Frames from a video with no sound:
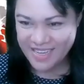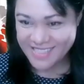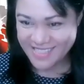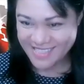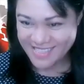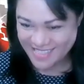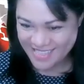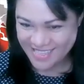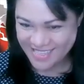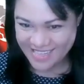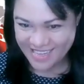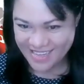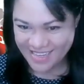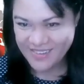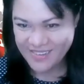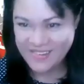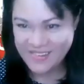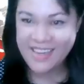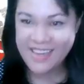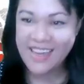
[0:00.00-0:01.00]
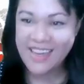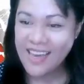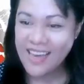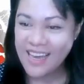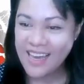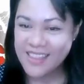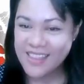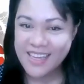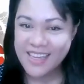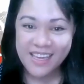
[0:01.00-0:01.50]
not, I,
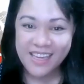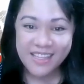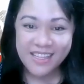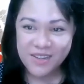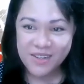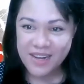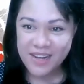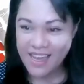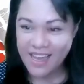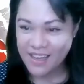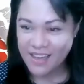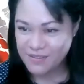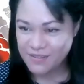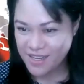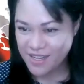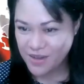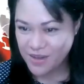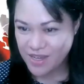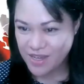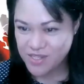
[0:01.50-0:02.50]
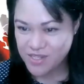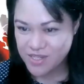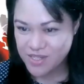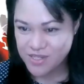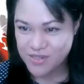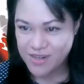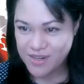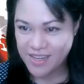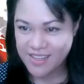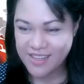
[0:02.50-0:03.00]
I think I don't have any
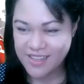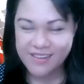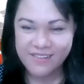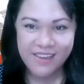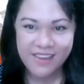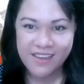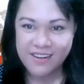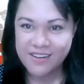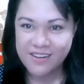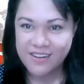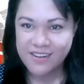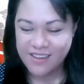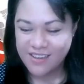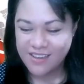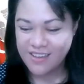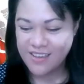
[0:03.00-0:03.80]
questions right now here.